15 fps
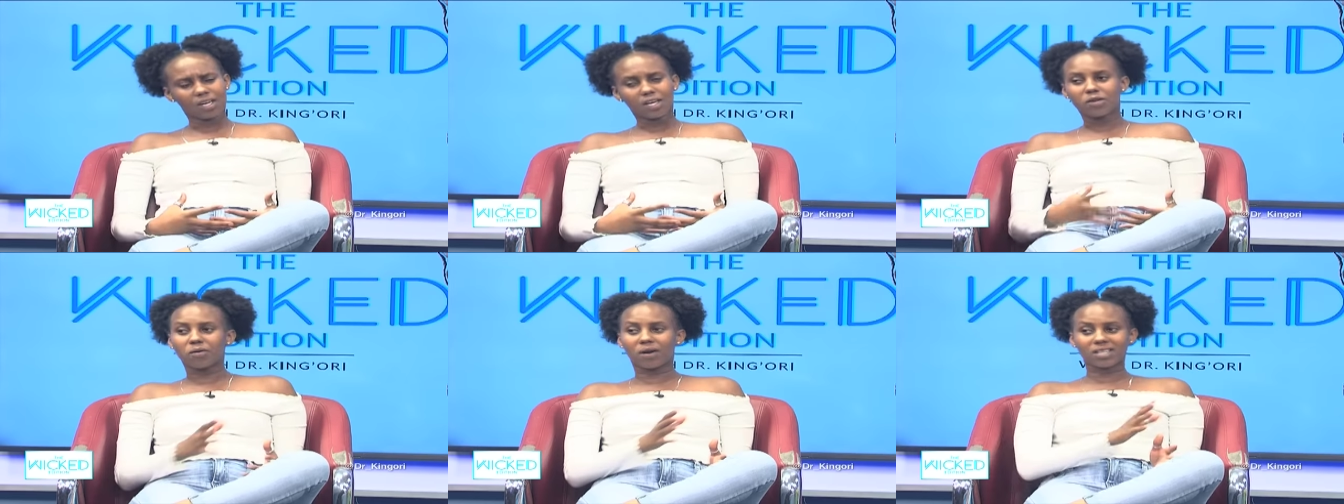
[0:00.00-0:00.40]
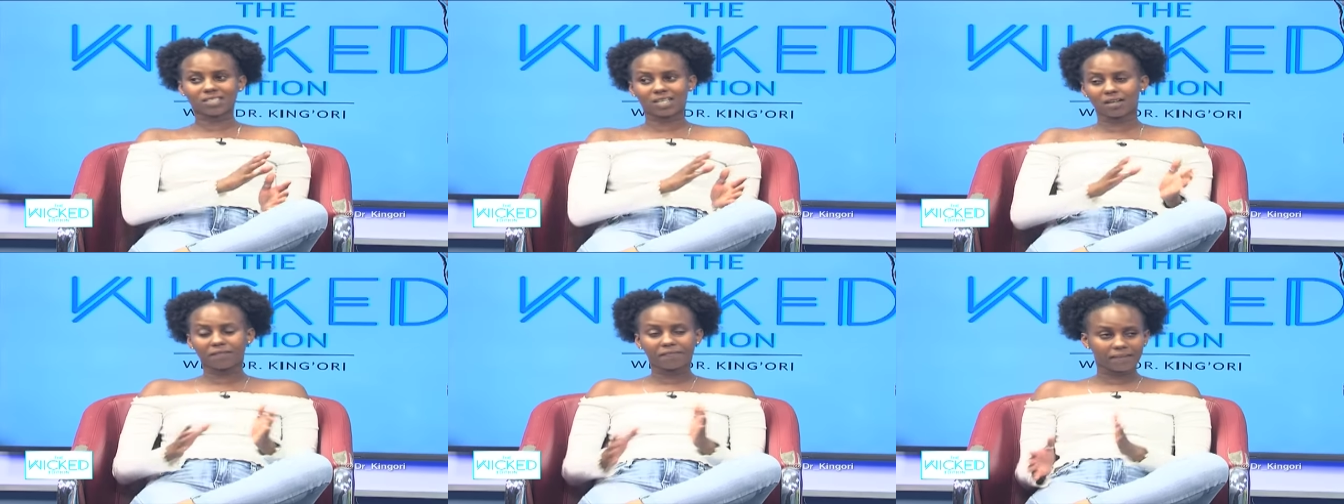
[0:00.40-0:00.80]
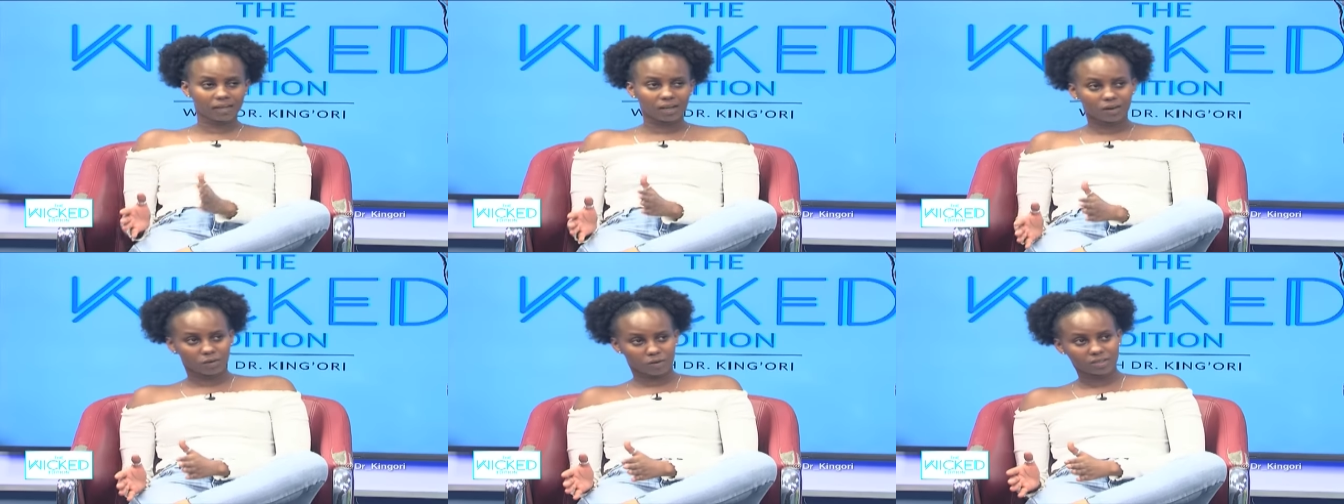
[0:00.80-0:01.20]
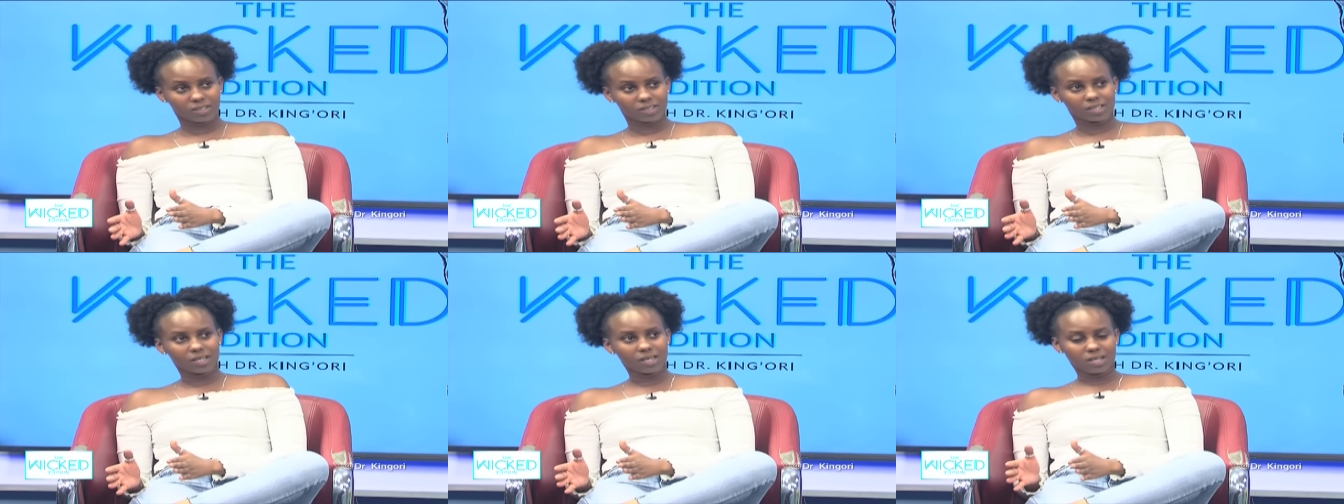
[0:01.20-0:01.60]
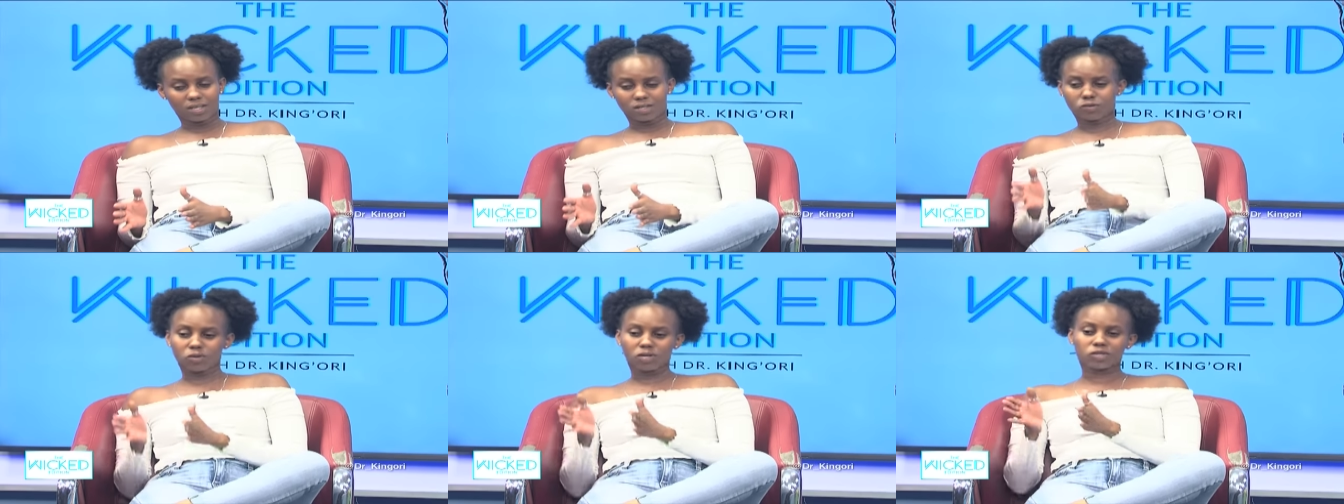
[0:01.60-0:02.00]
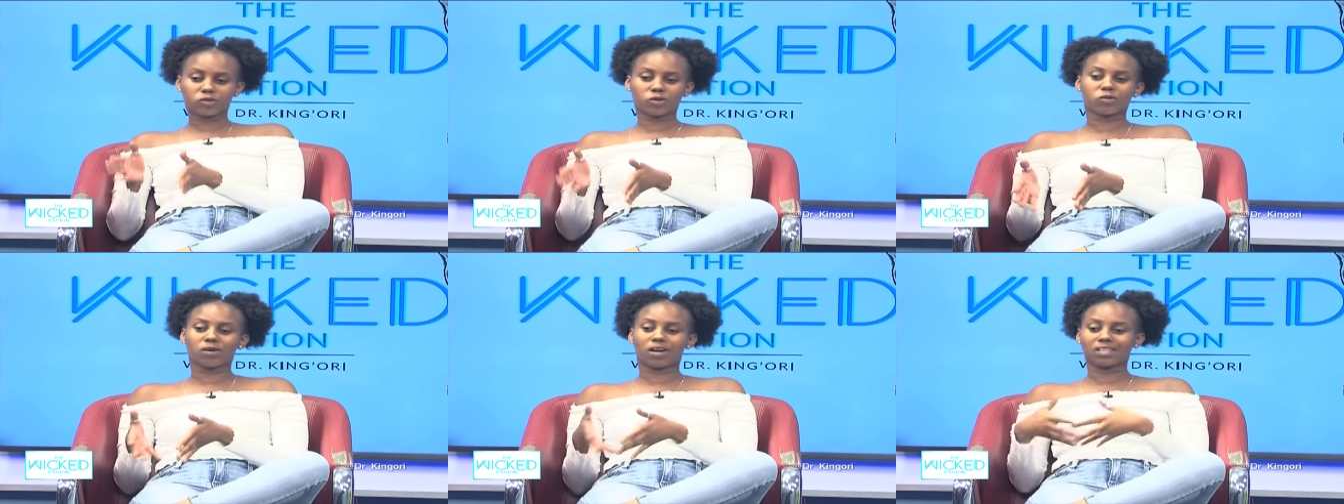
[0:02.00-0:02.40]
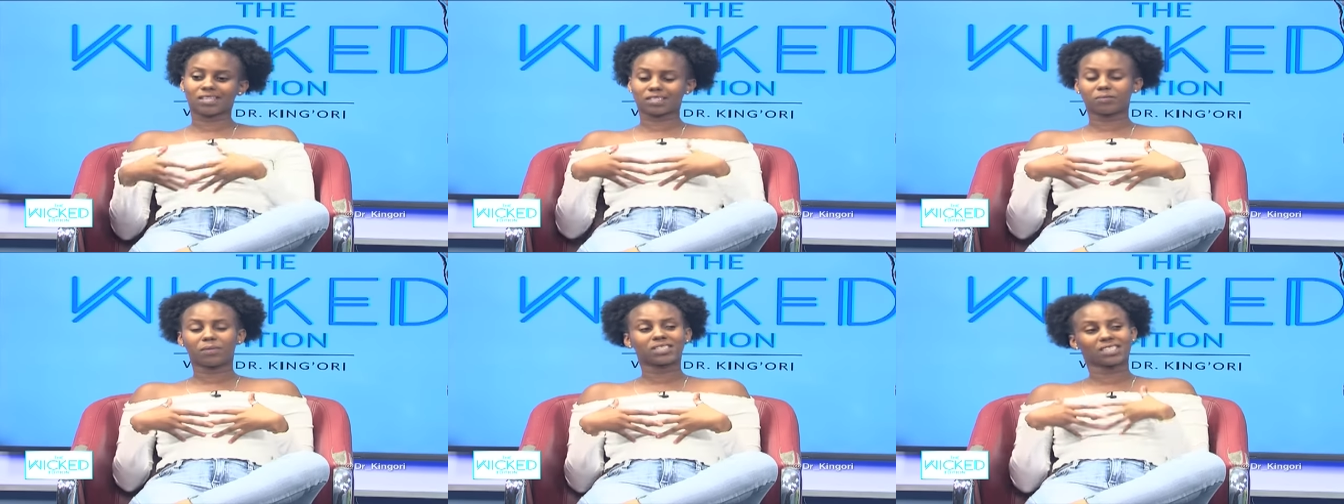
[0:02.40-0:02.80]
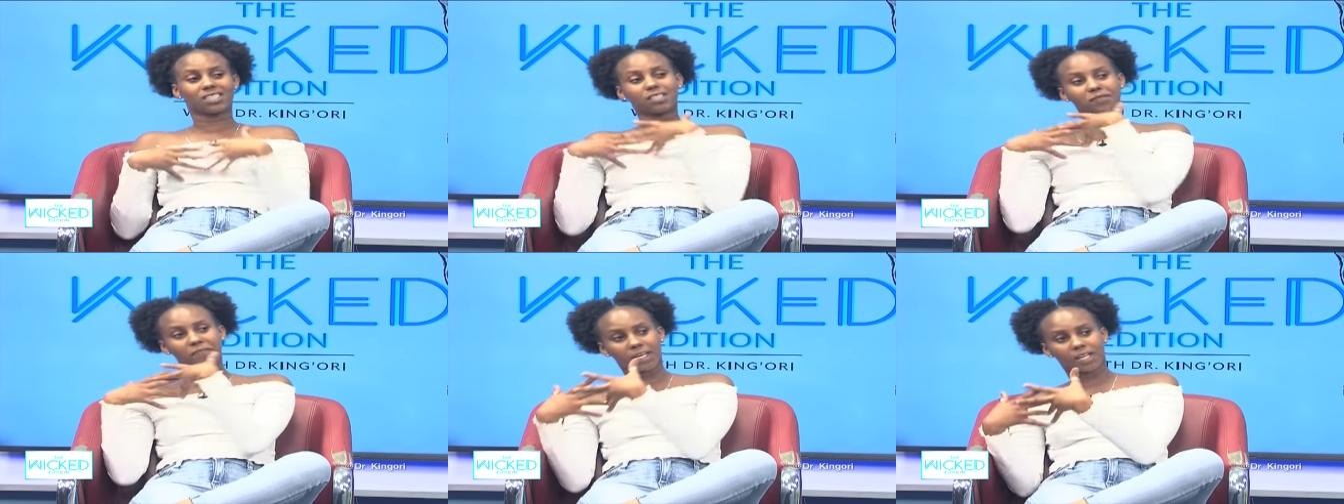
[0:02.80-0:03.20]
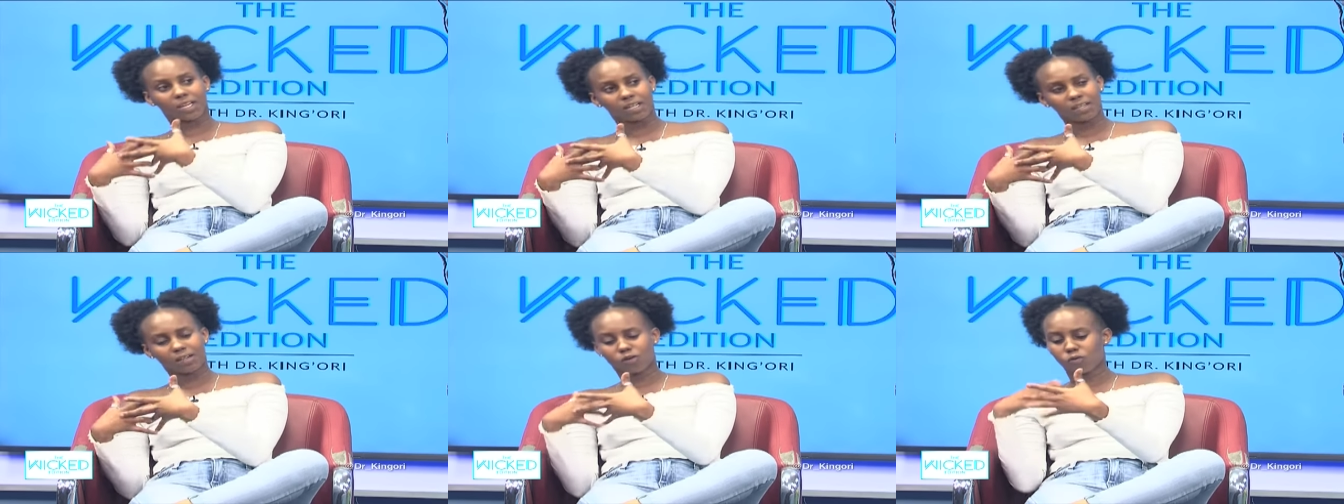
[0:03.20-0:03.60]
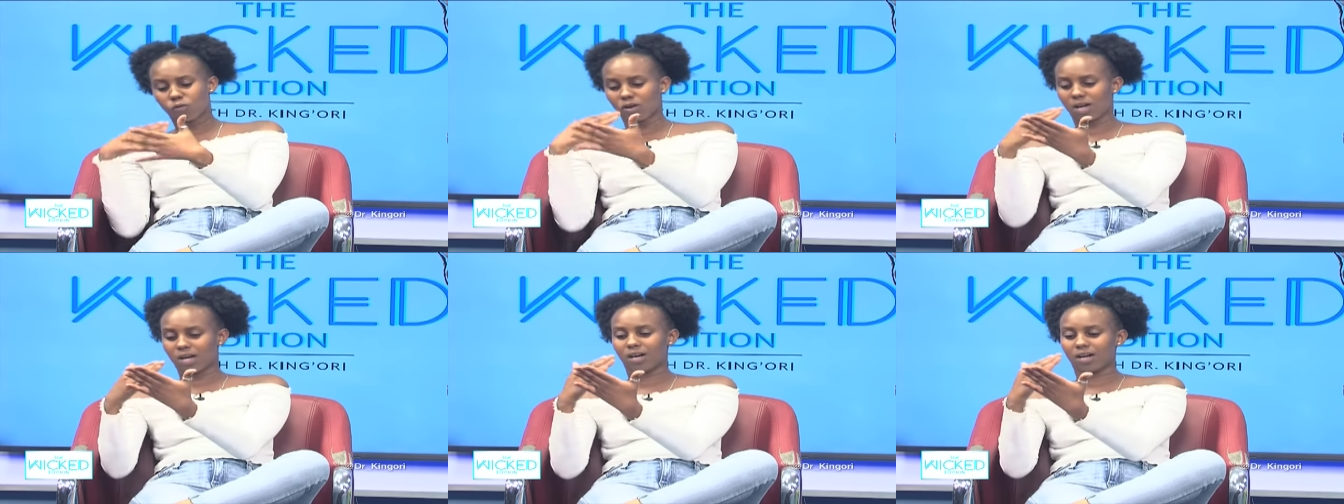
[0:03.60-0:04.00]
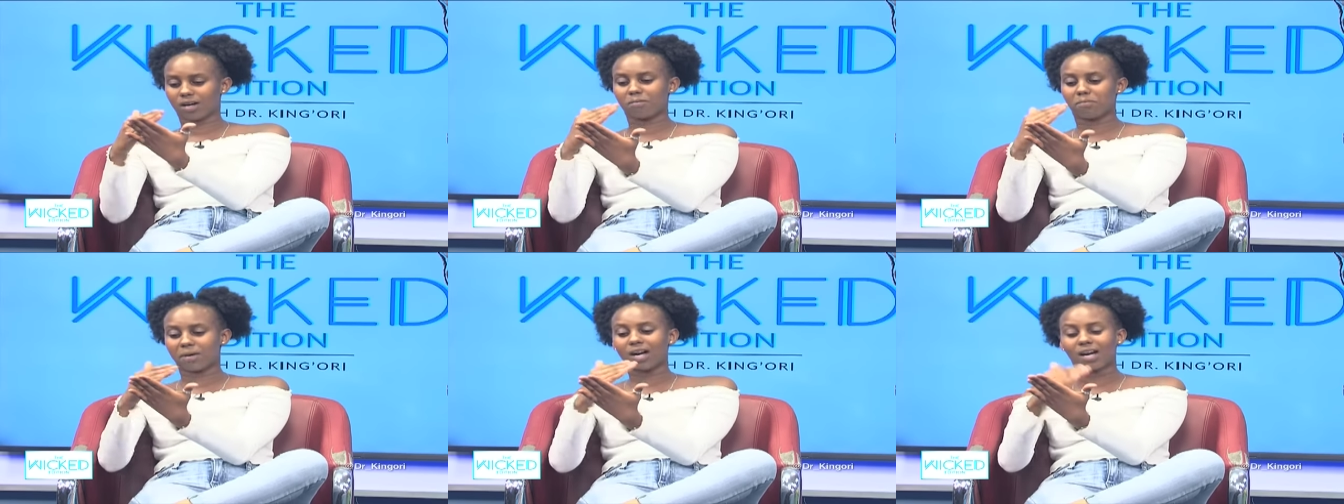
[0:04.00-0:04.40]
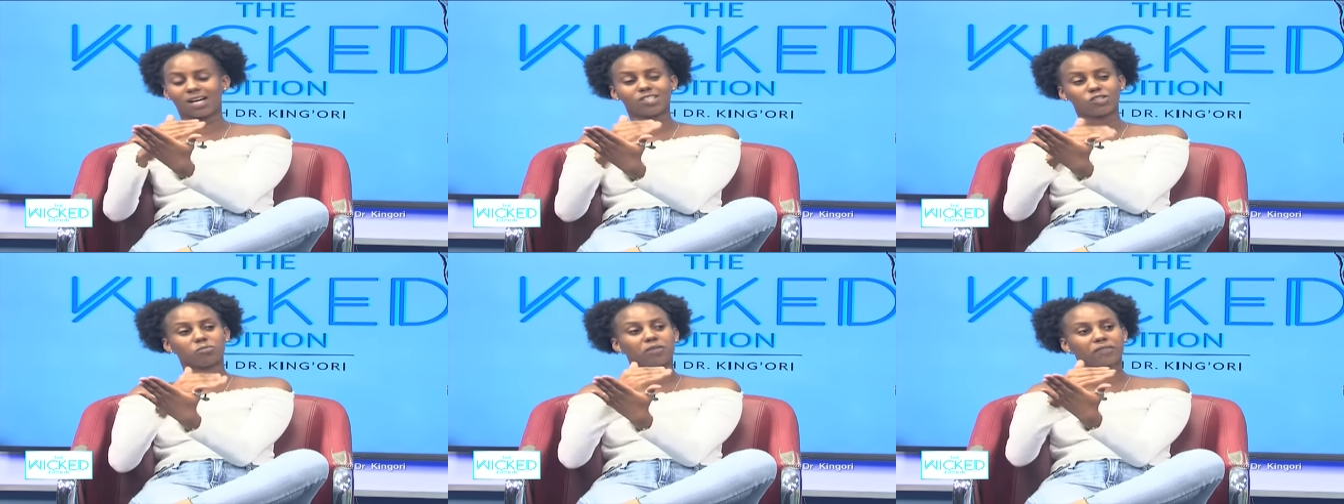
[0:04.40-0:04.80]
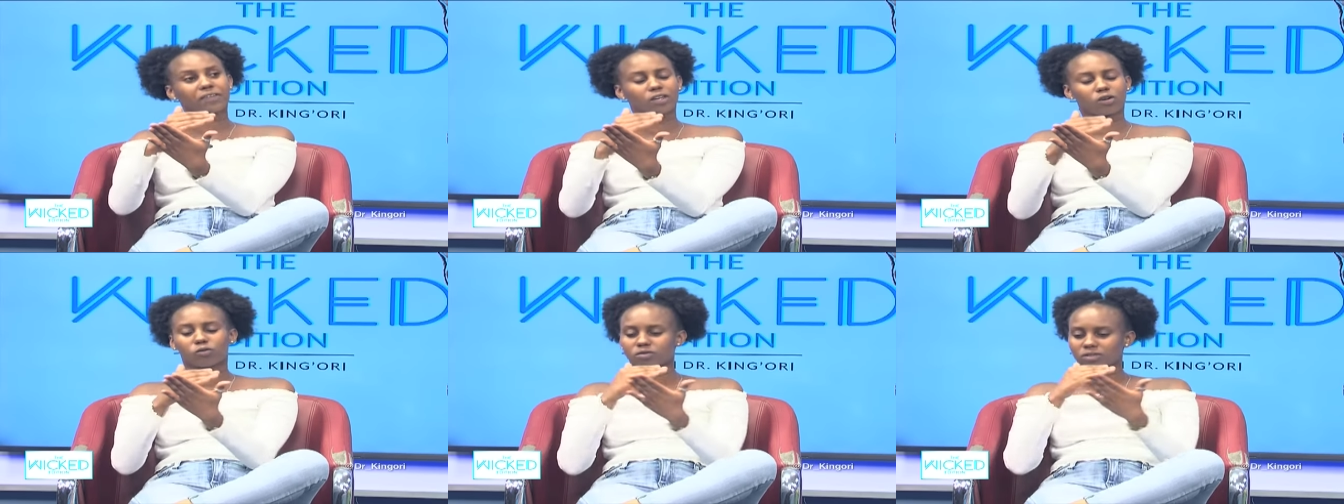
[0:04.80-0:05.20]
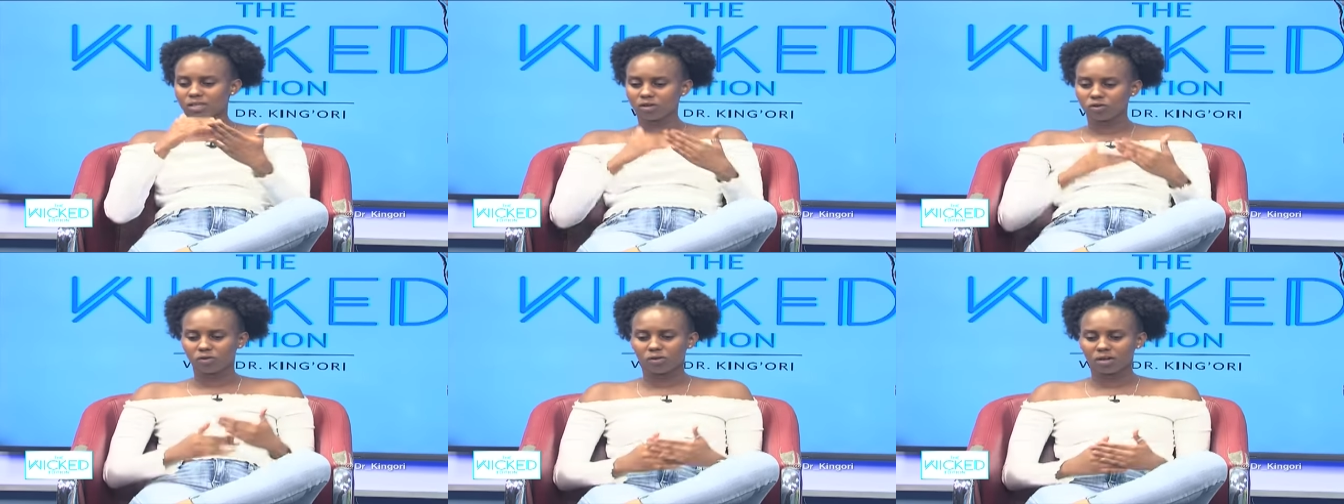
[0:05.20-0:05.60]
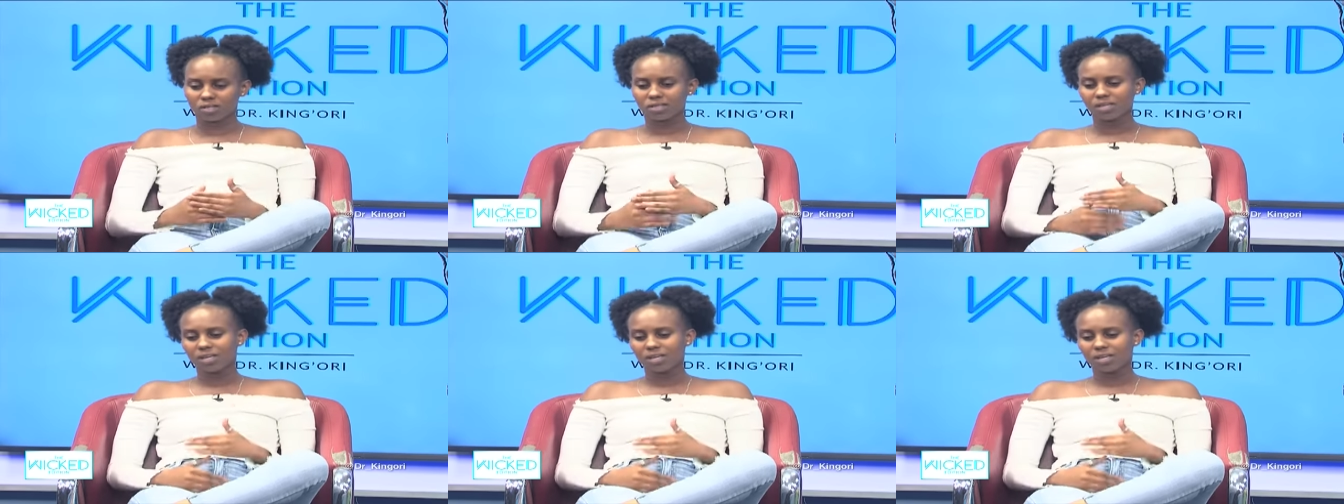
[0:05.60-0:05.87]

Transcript: Your heart can feel a lot, so ensure your heart, as much as it's feeling, kuna maganju mefikira koza, you know what?